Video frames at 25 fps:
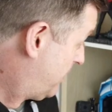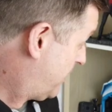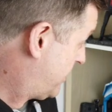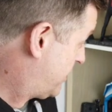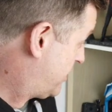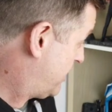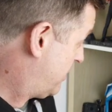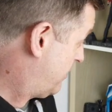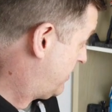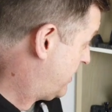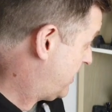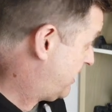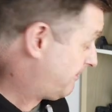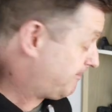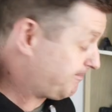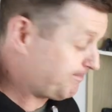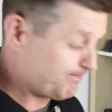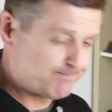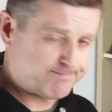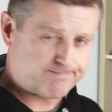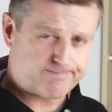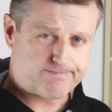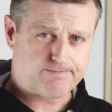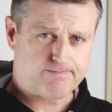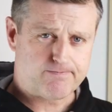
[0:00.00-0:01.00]
when I do that.
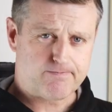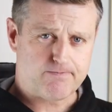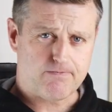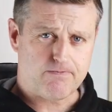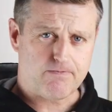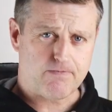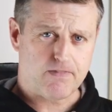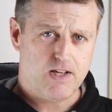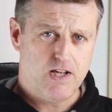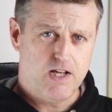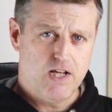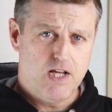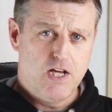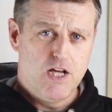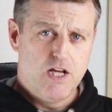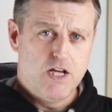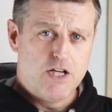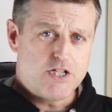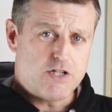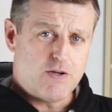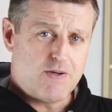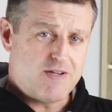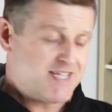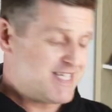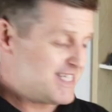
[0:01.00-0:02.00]

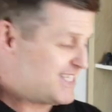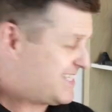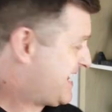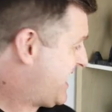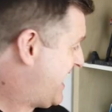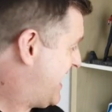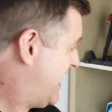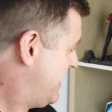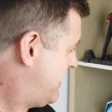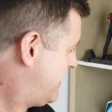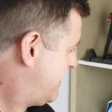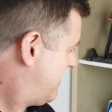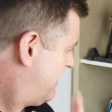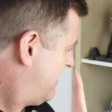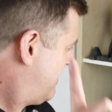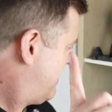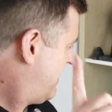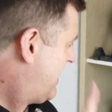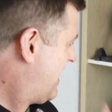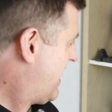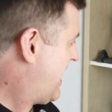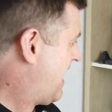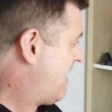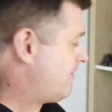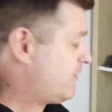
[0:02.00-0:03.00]
So instead,
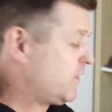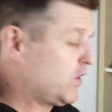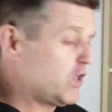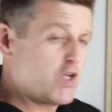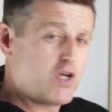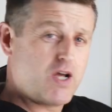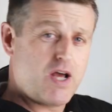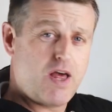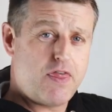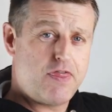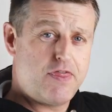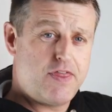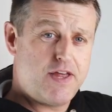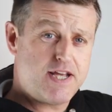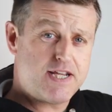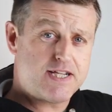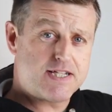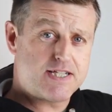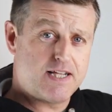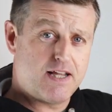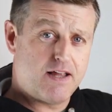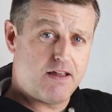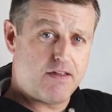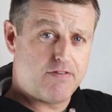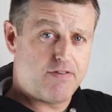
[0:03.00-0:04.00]
have a look at
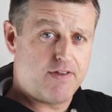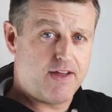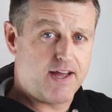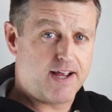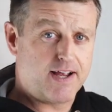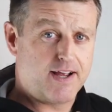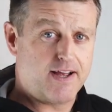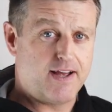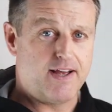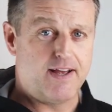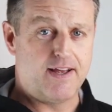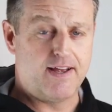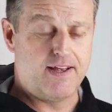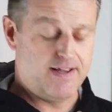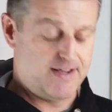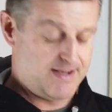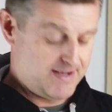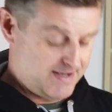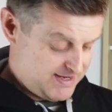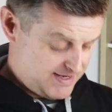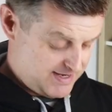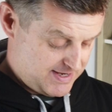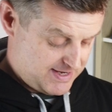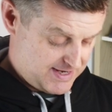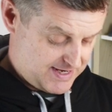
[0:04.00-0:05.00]
this little thing.
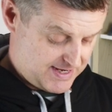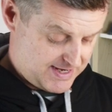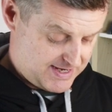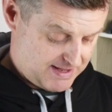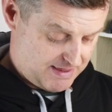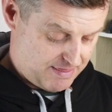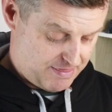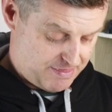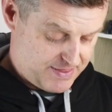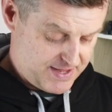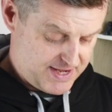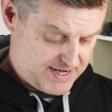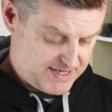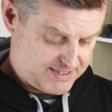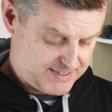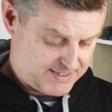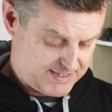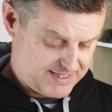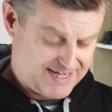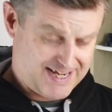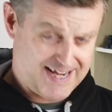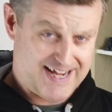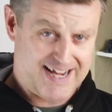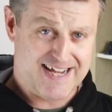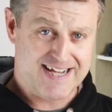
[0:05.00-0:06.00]
This
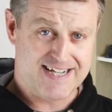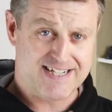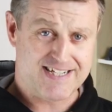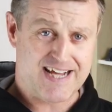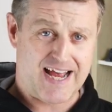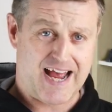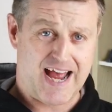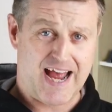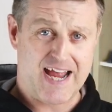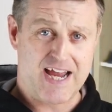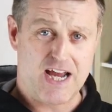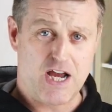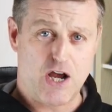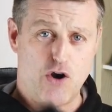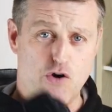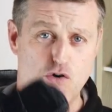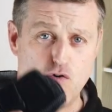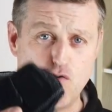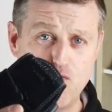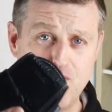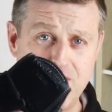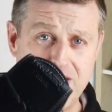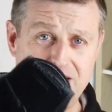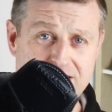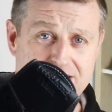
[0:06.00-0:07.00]
is a
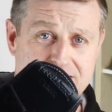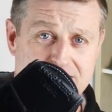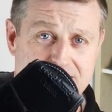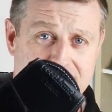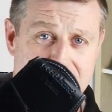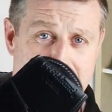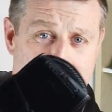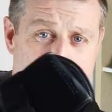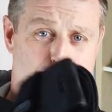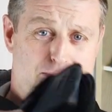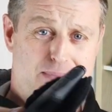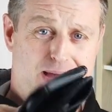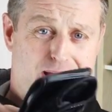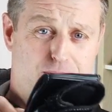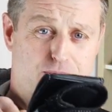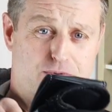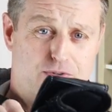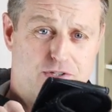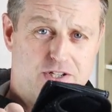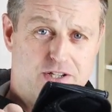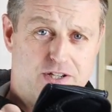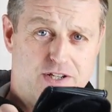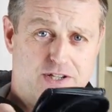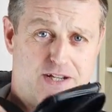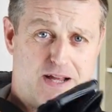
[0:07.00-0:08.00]

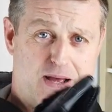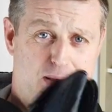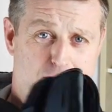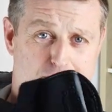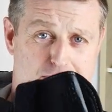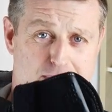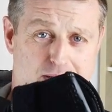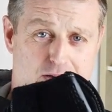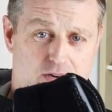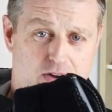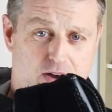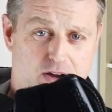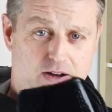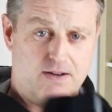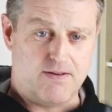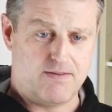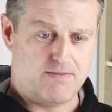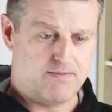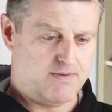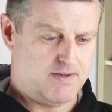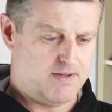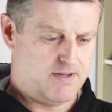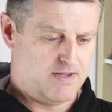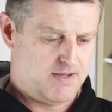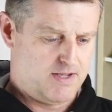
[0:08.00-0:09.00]
wrist-mounted mirror.
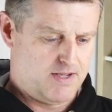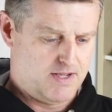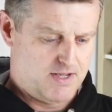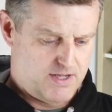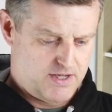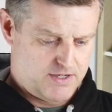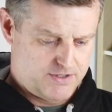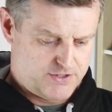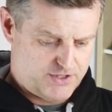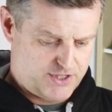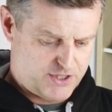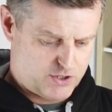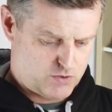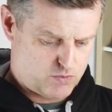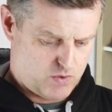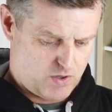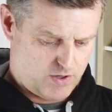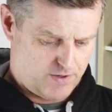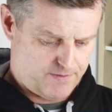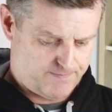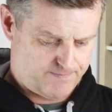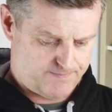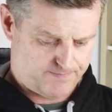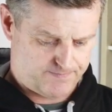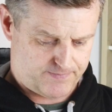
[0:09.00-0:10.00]
So this
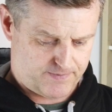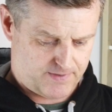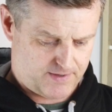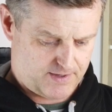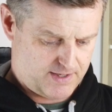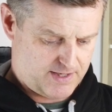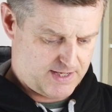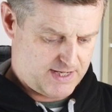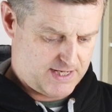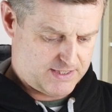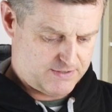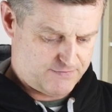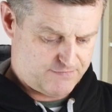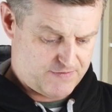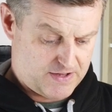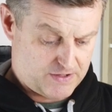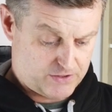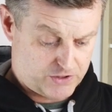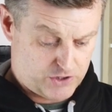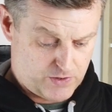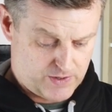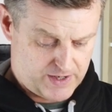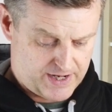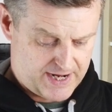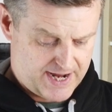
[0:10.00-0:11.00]
one is
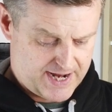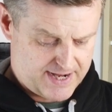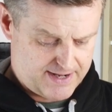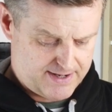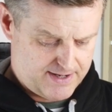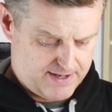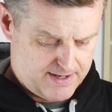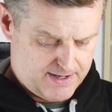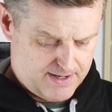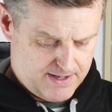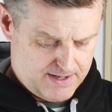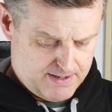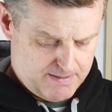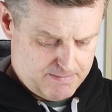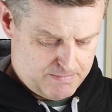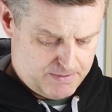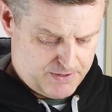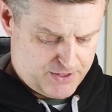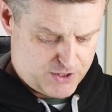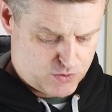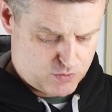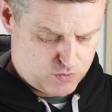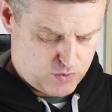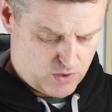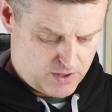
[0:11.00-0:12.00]
Velcro again,
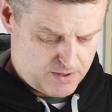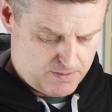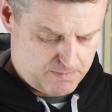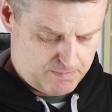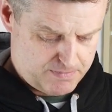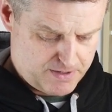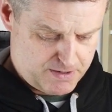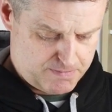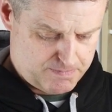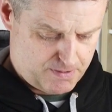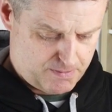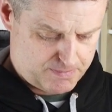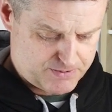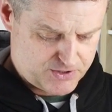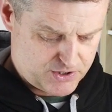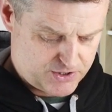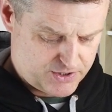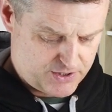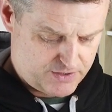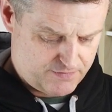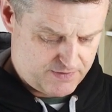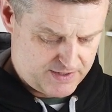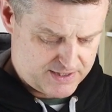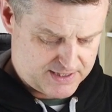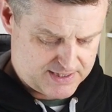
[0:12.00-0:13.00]
but this one, you pop it
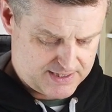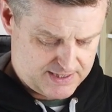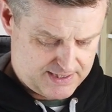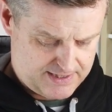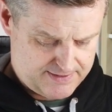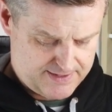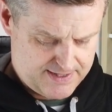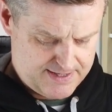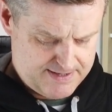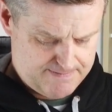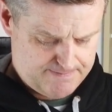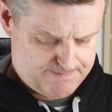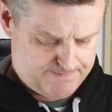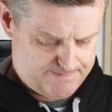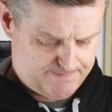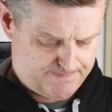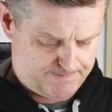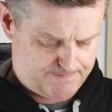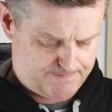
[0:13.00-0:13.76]
on your wrist like that,